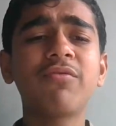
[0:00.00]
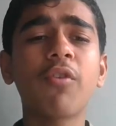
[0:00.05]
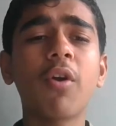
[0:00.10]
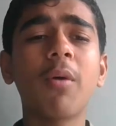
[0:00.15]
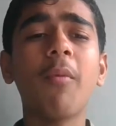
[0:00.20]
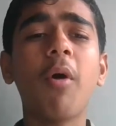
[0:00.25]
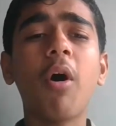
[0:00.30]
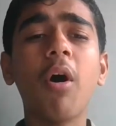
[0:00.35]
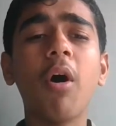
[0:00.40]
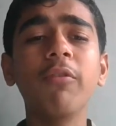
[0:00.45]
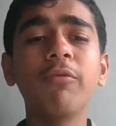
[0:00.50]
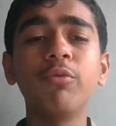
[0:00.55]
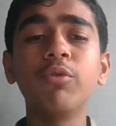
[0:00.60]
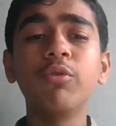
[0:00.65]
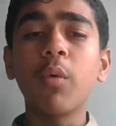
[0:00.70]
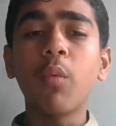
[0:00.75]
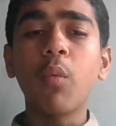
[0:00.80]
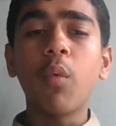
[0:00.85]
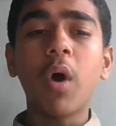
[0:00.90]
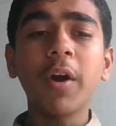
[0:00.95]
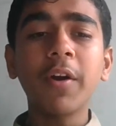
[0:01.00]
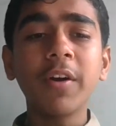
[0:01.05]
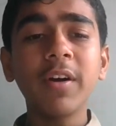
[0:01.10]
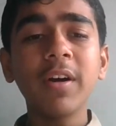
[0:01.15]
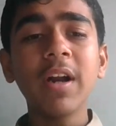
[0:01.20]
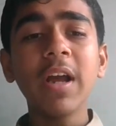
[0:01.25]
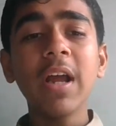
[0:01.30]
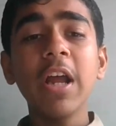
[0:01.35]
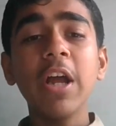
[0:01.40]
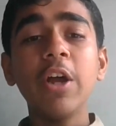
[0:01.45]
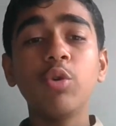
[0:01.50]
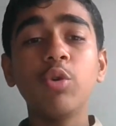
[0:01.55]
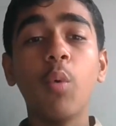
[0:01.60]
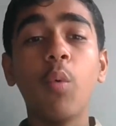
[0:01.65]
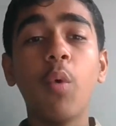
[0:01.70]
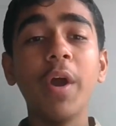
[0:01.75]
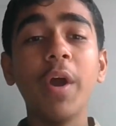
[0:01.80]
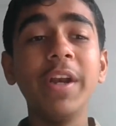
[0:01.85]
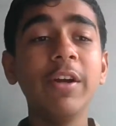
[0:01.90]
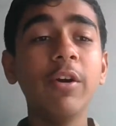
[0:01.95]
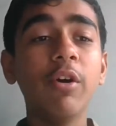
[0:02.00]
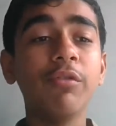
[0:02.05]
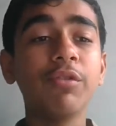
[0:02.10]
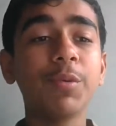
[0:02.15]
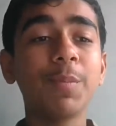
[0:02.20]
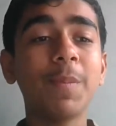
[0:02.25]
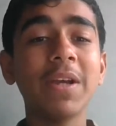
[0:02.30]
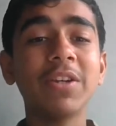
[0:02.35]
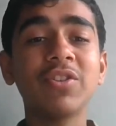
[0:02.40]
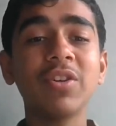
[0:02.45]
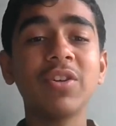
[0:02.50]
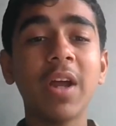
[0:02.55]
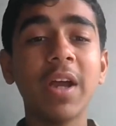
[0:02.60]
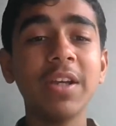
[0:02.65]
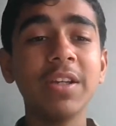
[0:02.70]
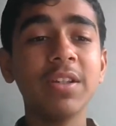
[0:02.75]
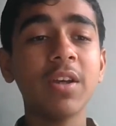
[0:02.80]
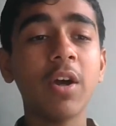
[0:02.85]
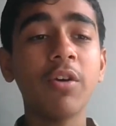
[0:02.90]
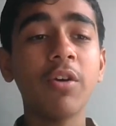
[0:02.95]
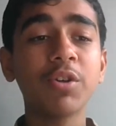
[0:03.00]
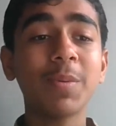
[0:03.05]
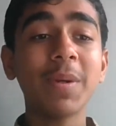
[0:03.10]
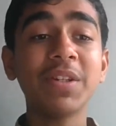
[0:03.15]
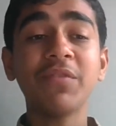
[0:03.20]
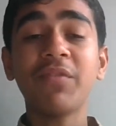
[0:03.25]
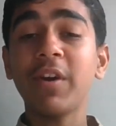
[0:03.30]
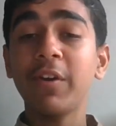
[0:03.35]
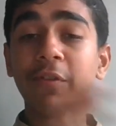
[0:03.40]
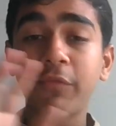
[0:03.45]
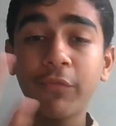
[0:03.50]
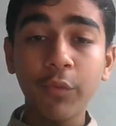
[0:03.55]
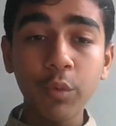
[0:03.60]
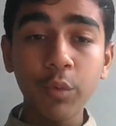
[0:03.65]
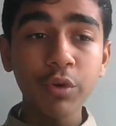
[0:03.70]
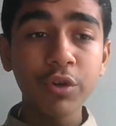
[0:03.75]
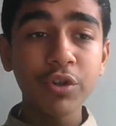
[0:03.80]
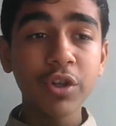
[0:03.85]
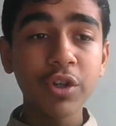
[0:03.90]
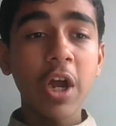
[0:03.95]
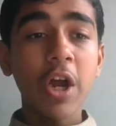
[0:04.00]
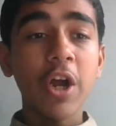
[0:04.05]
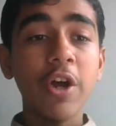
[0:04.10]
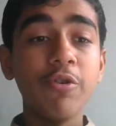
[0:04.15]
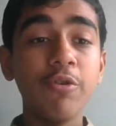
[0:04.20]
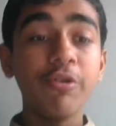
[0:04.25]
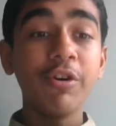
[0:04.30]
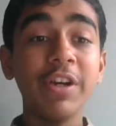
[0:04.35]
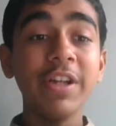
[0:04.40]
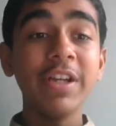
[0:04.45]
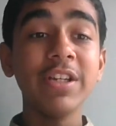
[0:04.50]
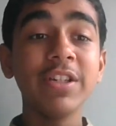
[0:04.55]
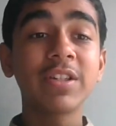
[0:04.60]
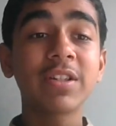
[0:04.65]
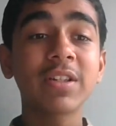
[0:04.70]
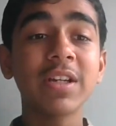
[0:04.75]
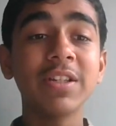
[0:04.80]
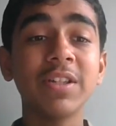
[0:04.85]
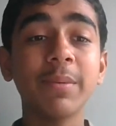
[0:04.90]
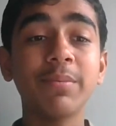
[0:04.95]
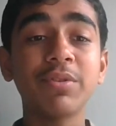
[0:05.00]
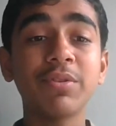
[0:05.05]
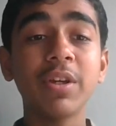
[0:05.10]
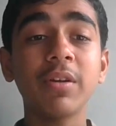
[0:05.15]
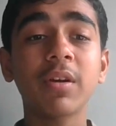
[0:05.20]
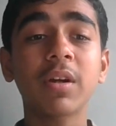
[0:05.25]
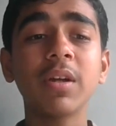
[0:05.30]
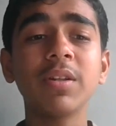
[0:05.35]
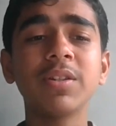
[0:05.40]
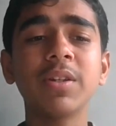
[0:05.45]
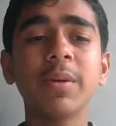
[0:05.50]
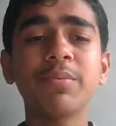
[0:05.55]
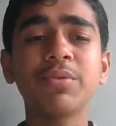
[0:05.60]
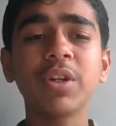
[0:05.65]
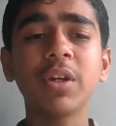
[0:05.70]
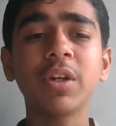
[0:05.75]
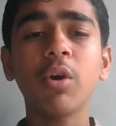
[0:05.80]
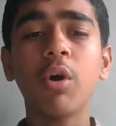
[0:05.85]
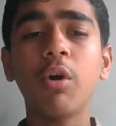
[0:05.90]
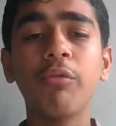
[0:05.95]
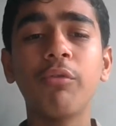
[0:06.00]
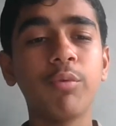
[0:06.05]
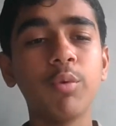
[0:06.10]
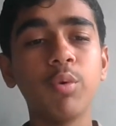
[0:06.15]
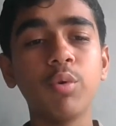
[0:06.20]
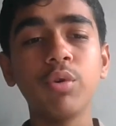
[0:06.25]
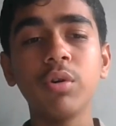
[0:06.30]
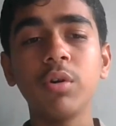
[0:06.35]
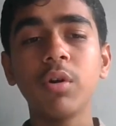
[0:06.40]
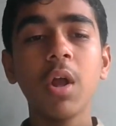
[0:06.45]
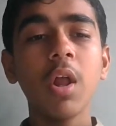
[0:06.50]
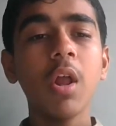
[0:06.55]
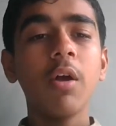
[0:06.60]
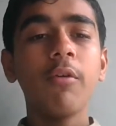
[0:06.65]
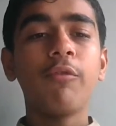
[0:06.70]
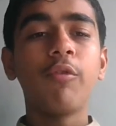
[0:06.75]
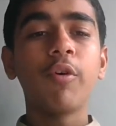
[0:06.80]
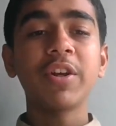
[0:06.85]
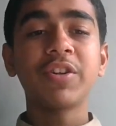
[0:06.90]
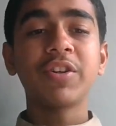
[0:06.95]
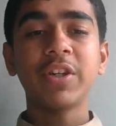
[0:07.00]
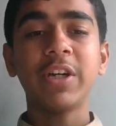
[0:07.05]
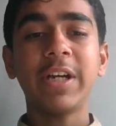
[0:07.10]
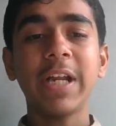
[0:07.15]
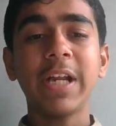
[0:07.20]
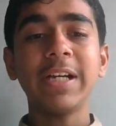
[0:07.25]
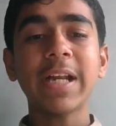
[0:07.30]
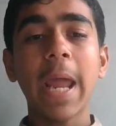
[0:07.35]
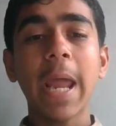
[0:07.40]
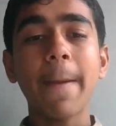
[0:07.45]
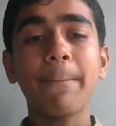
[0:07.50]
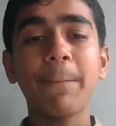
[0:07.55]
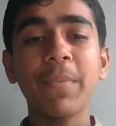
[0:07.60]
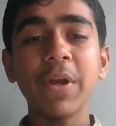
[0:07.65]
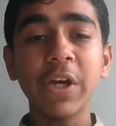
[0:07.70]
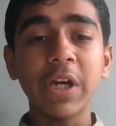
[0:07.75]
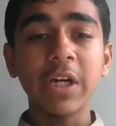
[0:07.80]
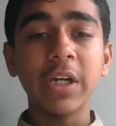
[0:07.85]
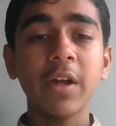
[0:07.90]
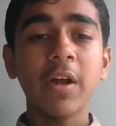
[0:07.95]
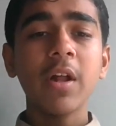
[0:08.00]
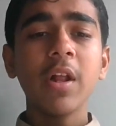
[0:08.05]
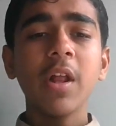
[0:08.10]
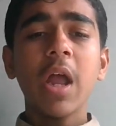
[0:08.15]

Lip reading: from all food and water to avoiding of specified foods to reduce consumption of food for a certain time period.